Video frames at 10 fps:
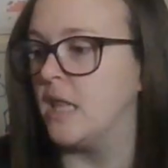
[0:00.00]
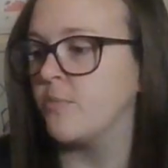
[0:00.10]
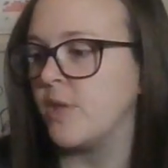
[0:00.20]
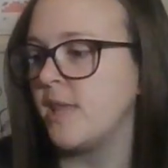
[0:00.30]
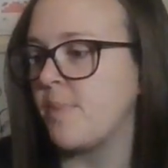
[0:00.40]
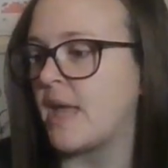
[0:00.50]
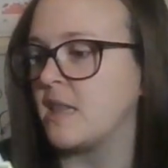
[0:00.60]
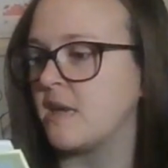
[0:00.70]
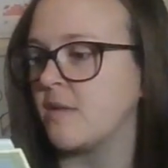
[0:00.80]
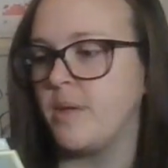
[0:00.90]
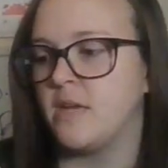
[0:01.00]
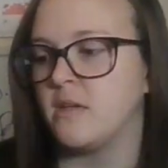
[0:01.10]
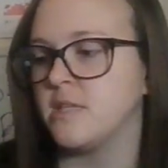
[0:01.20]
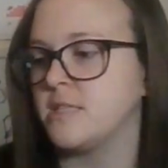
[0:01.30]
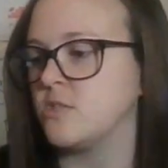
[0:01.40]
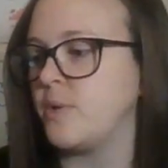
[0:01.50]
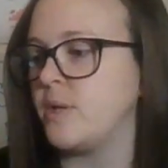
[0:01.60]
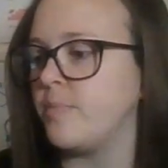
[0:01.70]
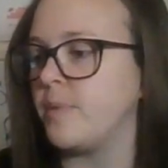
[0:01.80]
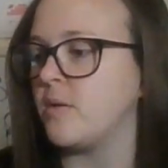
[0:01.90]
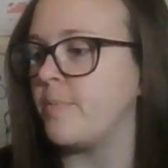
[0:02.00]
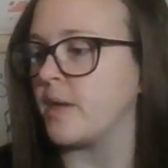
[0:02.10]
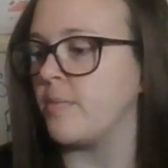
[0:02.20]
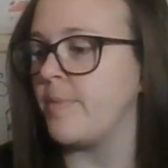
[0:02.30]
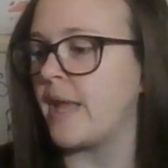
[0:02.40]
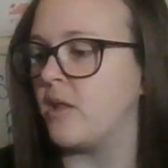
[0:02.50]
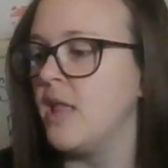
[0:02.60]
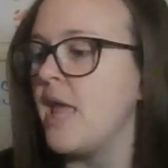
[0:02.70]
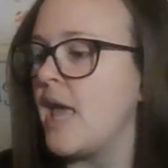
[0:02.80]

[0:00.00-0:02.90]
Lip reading: And when they battle in a puddle, it's a Tweedle beetle puddle battle.